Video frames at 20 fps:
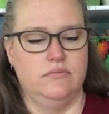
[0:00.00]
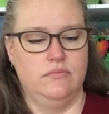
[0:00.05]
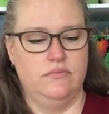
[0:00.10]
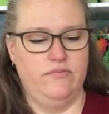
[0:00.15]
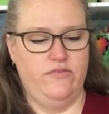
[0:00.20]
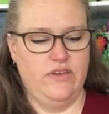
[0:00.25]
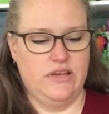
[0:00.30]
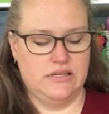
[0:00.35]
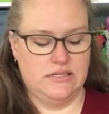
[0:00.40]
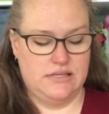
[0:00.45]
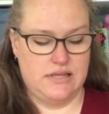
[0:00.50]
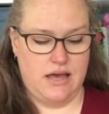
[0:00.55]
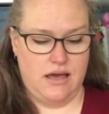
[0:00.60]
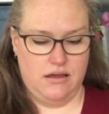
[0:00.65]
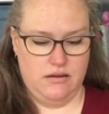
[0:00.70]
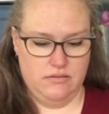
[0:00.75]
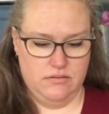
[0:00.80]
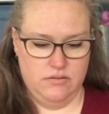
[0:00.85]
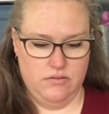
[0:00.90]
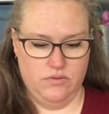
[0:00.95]
fix
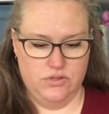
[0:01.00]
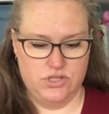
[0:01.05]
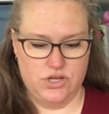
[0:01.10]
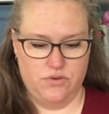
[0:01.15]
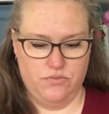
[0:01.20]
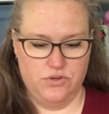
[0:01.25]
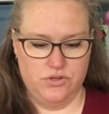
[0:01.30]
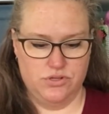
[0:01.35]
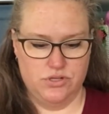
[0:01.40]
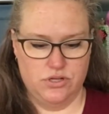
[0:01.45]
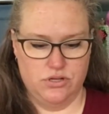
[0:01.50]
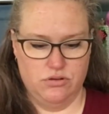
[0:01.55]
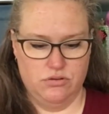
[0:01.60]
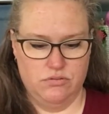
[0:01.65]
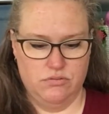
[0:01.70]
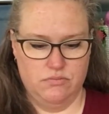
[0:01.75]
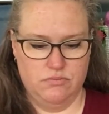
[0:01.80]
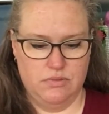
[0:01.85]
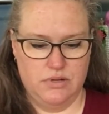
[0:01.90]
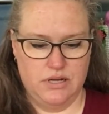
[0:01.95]
that, which I will do.
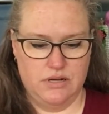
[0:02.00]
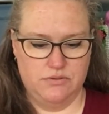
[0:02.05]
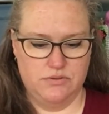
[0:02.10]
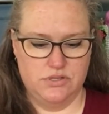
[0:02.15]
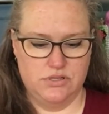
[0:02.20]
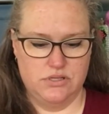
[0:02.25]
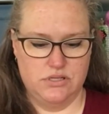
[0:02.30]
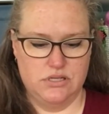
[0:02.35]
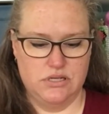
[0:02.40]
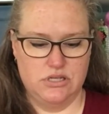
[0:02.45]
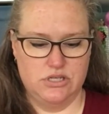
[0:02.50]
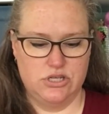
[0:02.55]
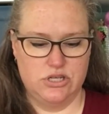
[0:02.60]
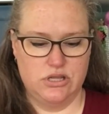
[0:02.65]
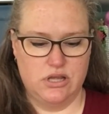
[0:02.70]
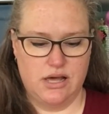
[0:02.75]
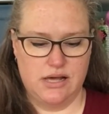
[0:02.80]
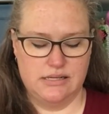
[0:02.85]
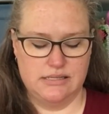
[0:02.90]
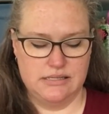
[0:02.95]
But I was stitching
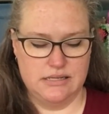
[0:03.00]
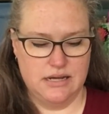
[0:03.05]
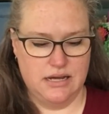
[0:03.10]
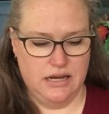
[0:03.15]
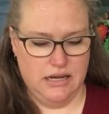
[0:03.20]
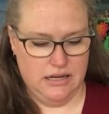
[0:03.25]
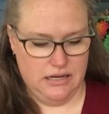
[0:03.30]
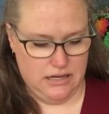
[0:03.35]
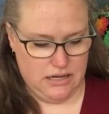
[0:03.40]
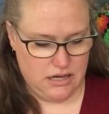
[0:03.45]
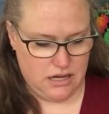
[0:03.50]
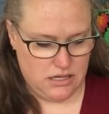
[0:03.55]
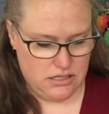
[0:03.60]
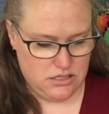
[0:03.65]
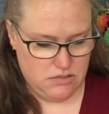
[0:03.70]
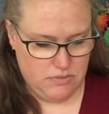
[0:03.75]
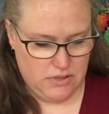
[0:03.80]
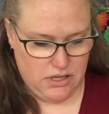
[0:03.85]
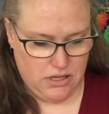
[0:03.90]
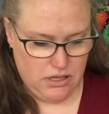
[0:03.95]
last night and it got
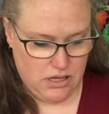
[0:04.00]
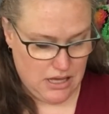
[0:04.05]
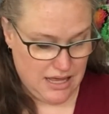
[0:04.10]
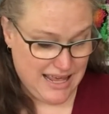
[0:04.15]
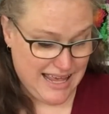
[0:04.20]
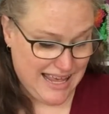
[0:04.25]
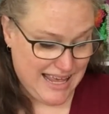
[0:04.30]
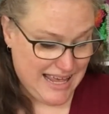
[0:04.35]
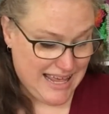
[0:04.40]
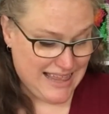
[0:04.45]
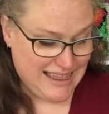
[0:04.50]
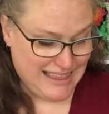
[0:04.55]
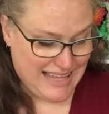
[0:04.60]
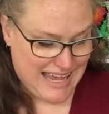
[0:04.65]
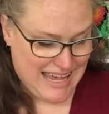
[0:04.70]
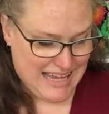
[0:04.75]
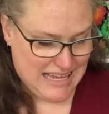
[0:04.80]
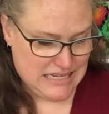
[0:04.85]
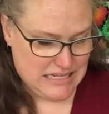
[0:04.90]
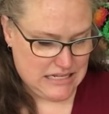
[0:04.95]
to be
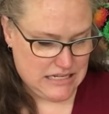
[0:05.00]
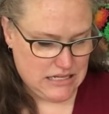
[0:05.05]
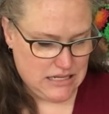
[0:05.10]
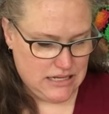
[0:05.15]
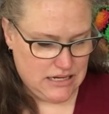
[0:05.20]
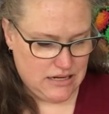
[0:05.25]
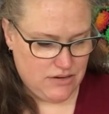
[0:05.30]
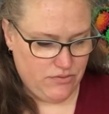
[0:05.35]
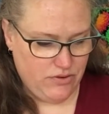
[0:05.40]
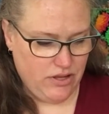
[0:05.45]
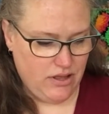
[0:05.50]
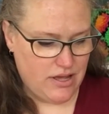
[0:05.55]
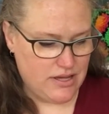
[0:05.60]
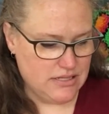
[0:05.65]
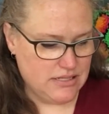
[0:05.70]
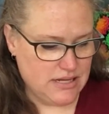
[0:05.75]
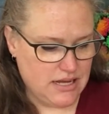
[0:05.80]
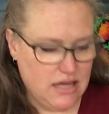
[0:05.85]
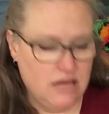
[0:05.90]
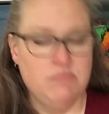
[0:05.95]
late and I
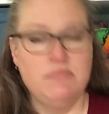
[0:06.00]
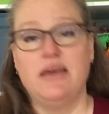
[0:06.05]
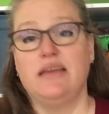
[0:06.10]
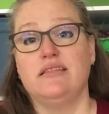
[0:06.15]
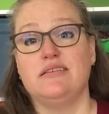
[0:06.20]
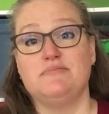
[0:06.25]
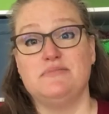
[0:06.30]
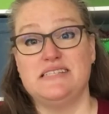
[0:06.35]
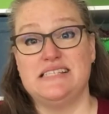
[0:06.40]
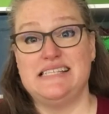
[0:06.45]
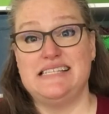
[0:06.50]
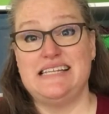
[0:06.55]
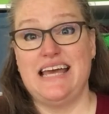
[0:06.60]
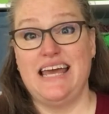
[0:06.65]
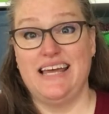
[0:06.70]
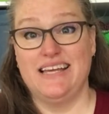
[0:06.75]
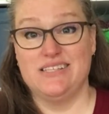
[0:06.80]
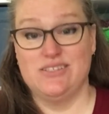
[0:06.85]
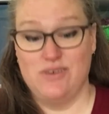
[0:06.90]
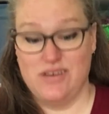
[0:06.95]
realized I had made the
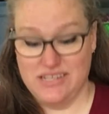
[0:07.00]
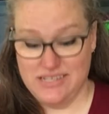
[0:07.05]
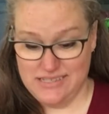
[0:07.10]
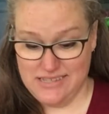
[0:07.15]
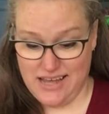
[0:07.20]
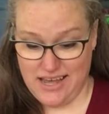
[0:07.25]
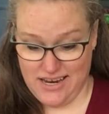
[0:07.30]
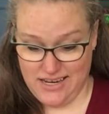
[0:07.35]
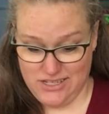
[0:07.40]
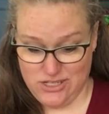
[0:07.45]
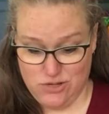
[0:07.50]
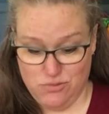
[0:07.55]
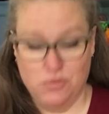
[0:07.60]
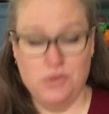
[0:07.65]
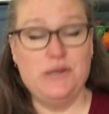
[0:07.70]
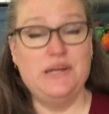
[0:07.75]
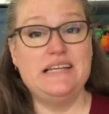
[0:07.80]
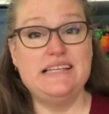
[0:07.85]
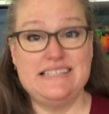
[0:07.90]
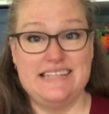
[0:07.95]
mistake, so I decided to
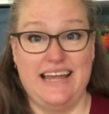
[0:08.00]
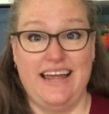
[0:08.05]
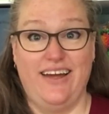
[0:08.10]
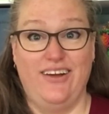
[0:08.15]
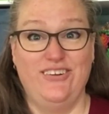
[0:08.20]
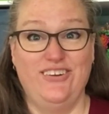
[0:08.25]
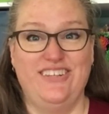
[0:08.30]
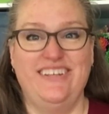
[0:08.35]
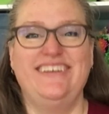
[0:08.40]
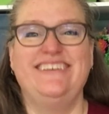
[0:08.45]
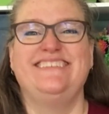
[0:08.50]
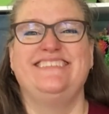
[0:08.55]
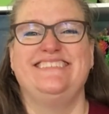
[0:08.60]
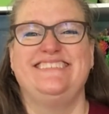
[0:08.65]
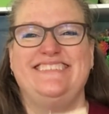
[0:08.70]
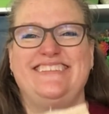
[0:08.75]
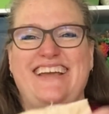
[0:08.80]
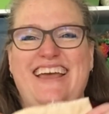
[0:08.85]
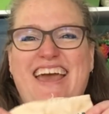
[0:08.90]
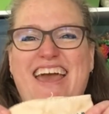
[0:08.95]
put it down
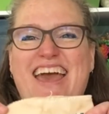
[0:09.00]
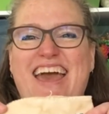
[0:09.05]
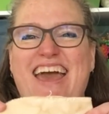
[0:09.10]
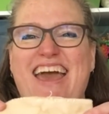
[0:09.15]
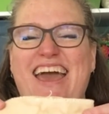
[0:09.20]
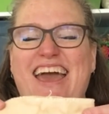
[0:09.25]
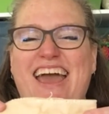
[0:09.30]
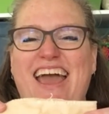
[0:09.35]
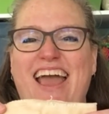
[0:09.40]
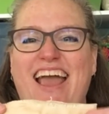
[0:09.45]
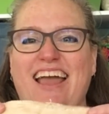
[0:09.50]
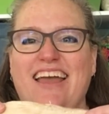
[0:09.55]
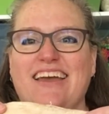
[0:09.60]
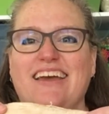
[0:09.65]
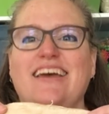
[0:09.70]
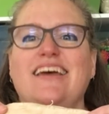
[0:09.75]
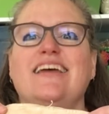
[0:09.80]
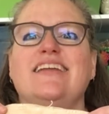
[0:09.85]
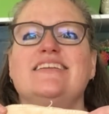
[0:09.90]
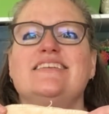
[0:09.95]

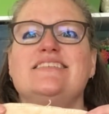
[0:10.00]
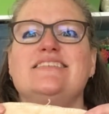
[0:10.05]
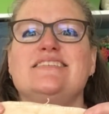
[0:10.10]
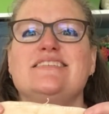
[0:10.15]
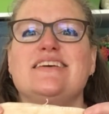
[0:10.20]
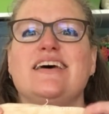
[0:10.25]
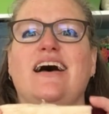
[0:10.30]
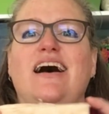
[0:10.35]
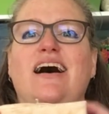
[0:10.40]
and